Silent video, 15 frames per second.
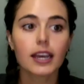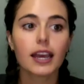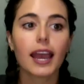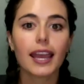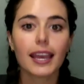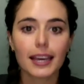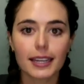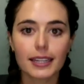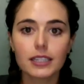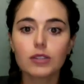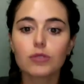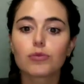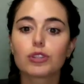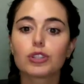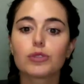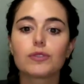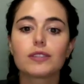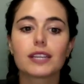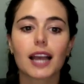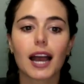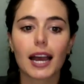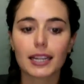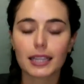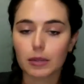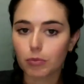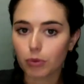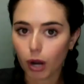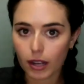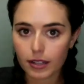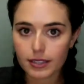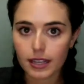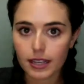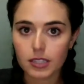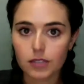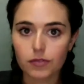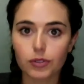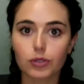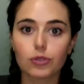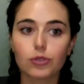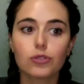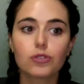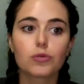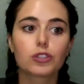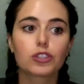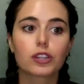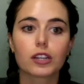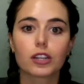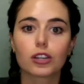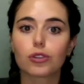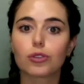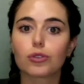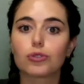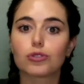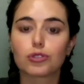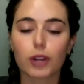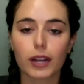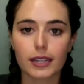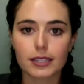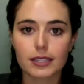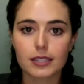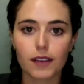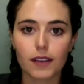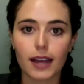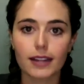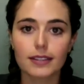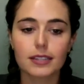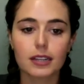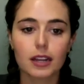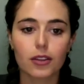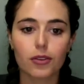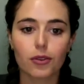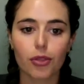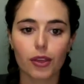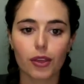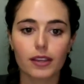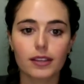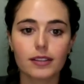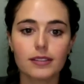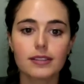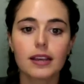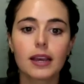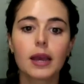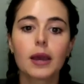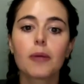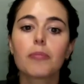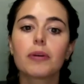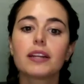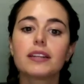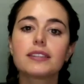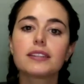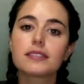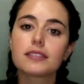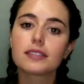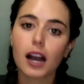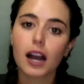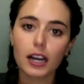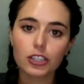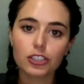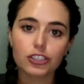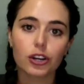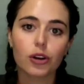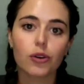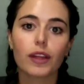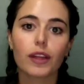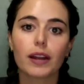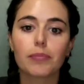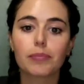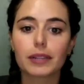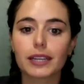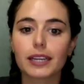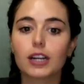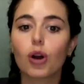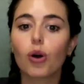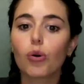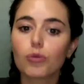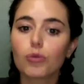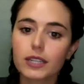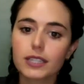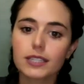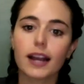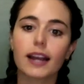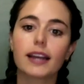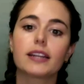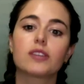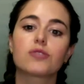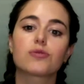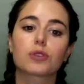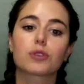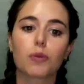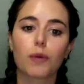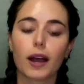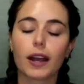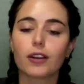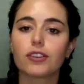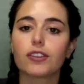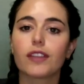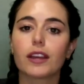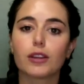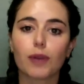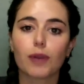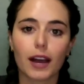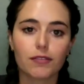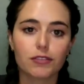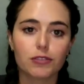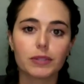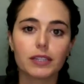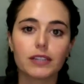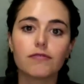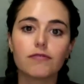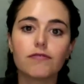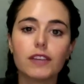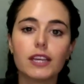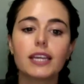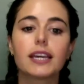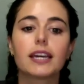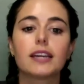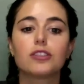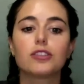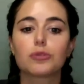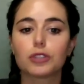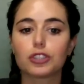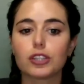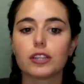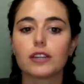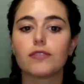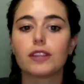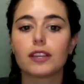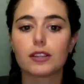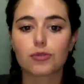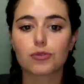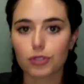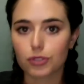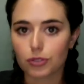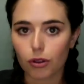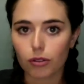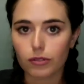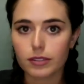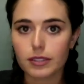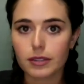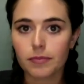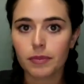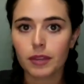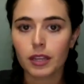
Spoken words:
and reducing highly processed foods, which can include trans fats and other things. But it does not show that a plant-only diet is required and that you have to be a vegan to achieve these results.